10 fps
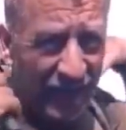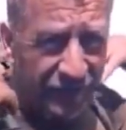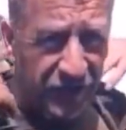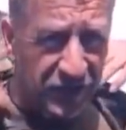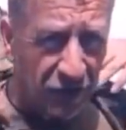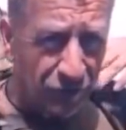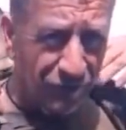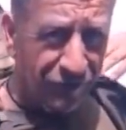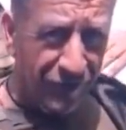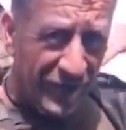If you
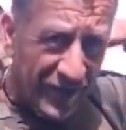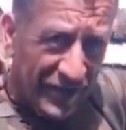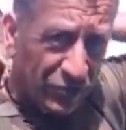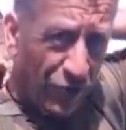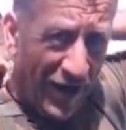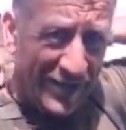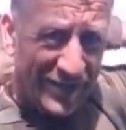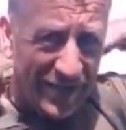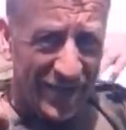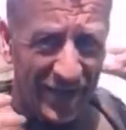don't fit these
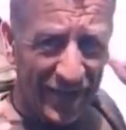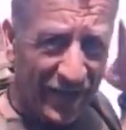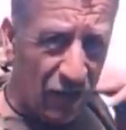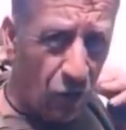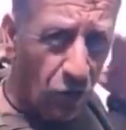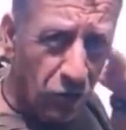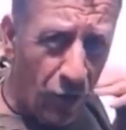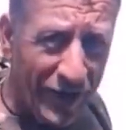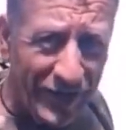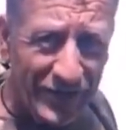right, all the
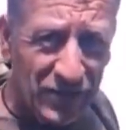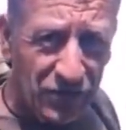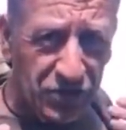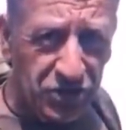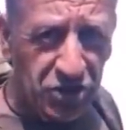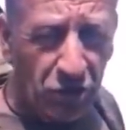weight is on your